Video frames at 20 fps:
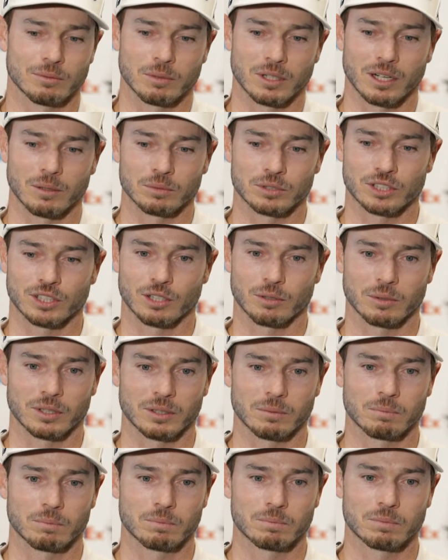but I'm sure
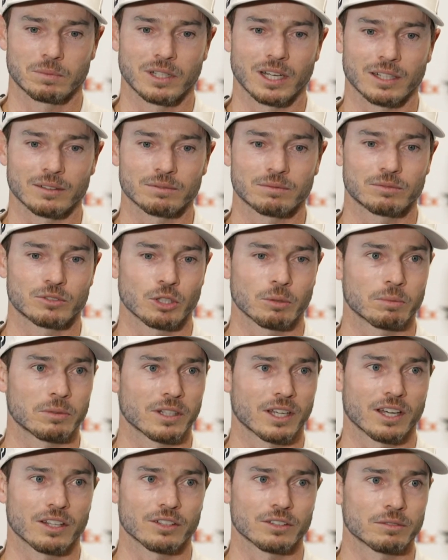we got grouped
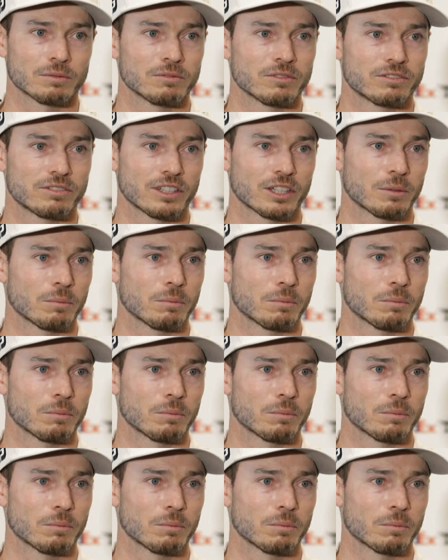together a fair